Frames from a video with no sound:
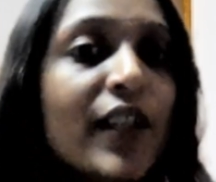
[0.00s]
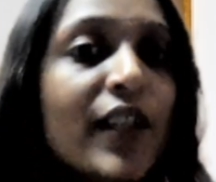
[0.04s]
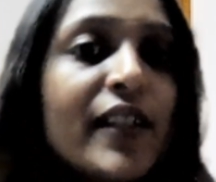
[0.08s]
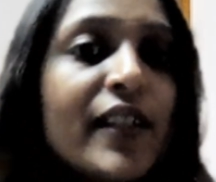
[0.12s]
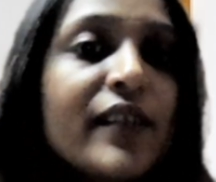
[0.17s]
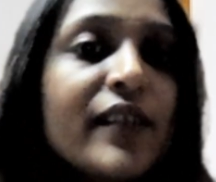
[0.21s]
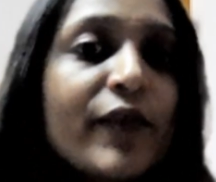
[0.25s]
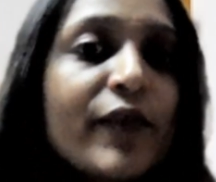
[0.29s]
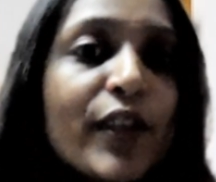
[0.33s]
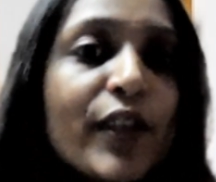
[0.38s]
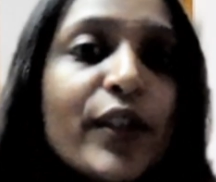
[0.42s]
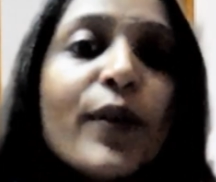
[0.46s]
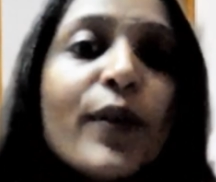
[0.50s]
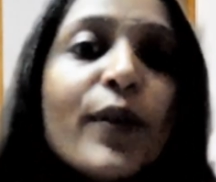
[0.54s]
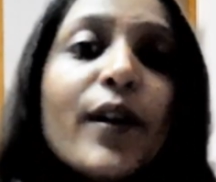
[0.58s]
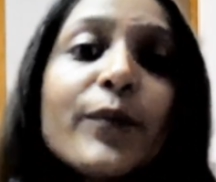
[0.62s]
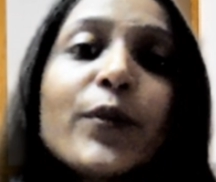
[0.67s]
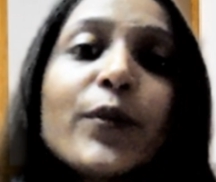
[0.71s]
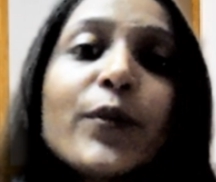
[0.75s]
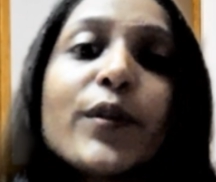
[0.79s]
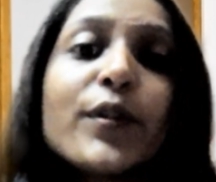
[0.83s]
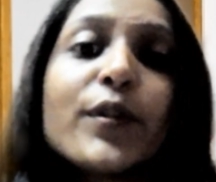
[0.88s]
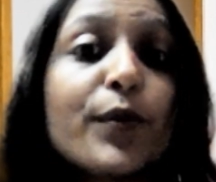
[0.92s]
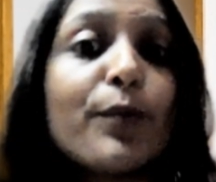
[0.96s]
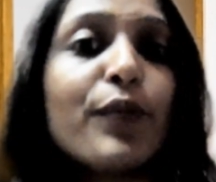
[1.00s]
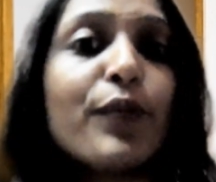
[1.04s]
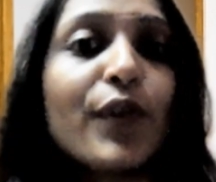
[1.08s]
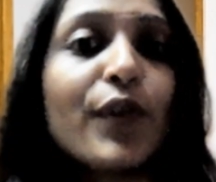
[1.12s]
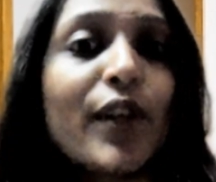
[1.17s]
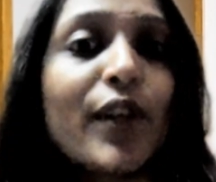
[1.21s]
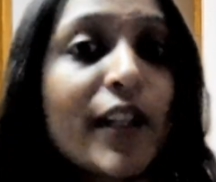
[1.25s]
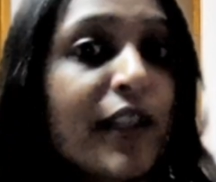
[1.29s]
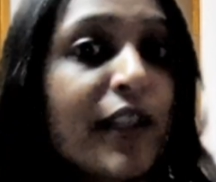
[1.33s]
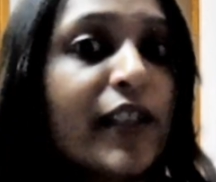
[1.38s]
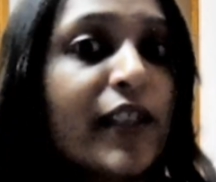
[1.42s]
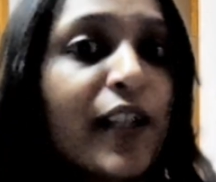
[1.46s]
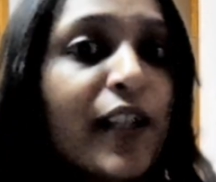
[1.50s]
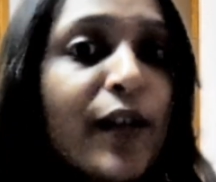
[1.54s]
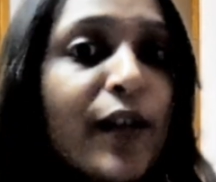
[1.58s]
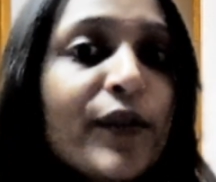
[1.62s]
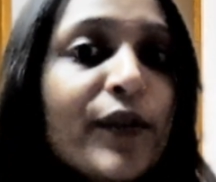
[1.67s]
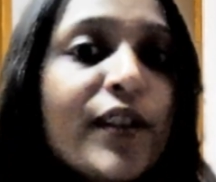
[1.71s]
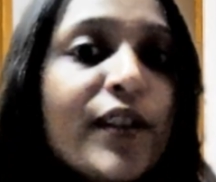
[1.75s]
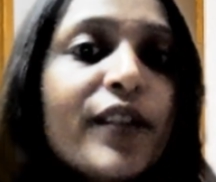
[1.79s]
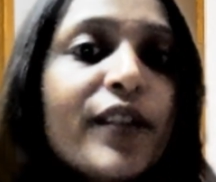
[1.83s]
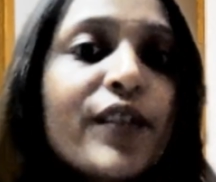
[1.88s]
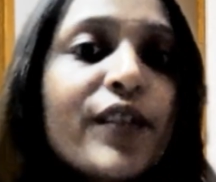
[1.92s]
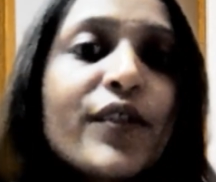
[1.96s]
So, in today's video, I'm going to
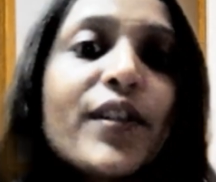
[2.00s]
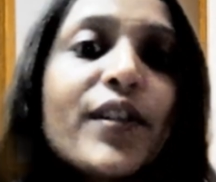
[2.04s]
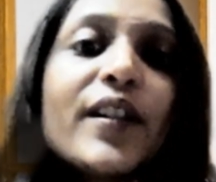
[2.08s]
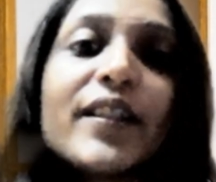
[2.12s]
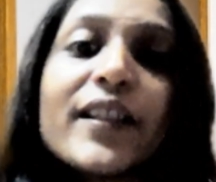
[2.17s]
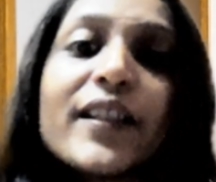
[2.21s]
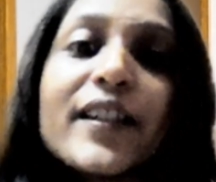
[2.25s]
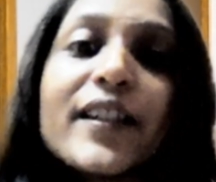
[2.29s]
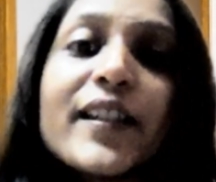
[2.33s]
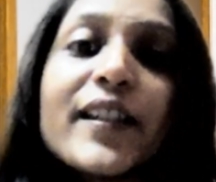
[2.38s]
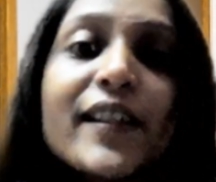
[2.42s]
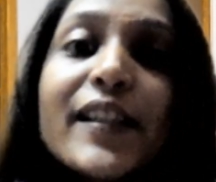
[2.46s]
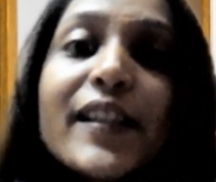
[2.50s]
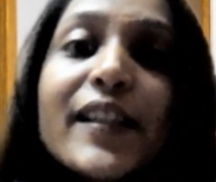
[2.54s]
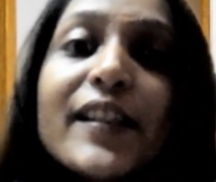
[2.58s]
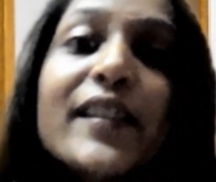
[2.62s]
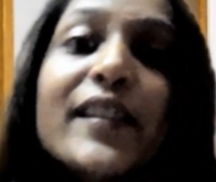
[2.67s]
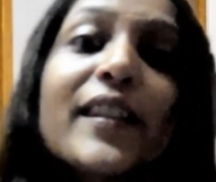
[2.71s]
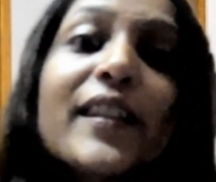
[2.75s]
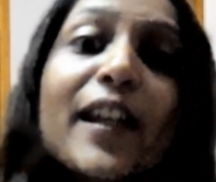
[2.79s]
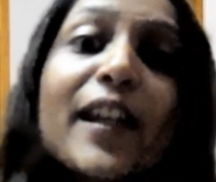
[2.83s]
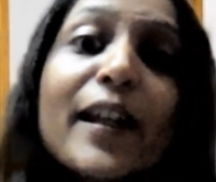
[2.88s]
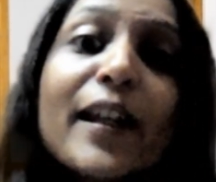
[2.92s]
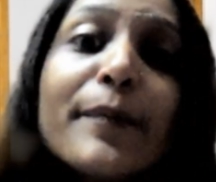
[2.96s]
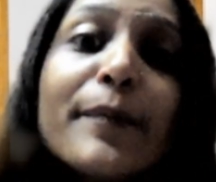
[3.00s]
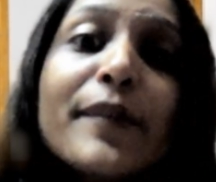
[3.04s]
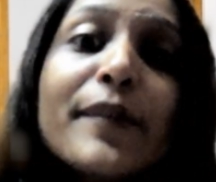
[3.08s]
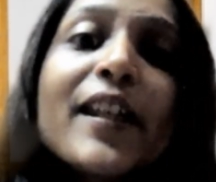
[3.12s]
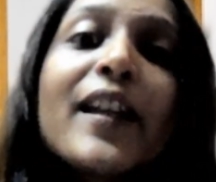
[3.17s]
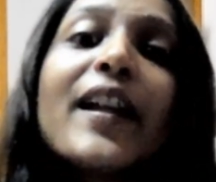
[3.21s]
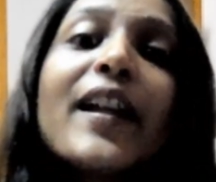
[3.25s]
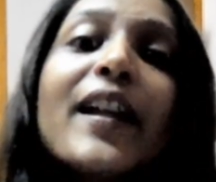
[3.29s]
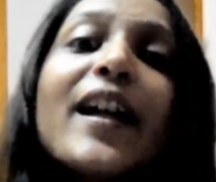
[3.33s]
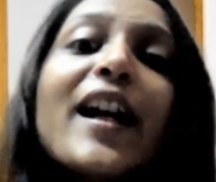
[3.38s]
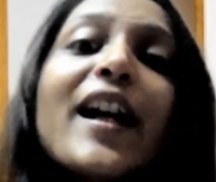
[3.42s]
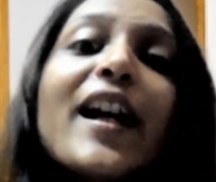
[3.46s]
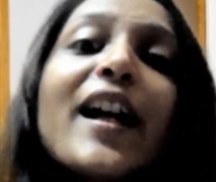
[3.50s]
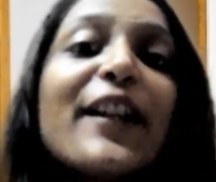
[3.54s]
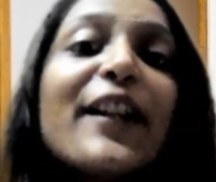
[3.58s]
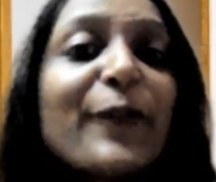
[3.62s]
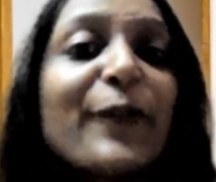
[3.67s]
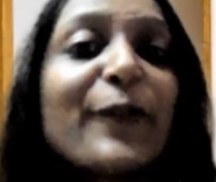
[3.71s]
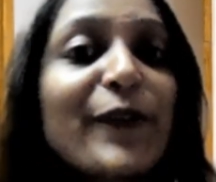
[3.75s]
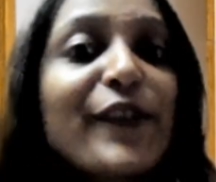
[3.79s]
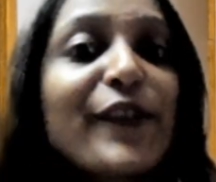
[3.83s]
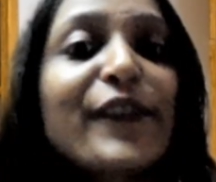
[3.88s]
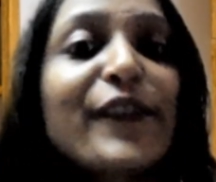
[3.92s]
break it down in real easy steps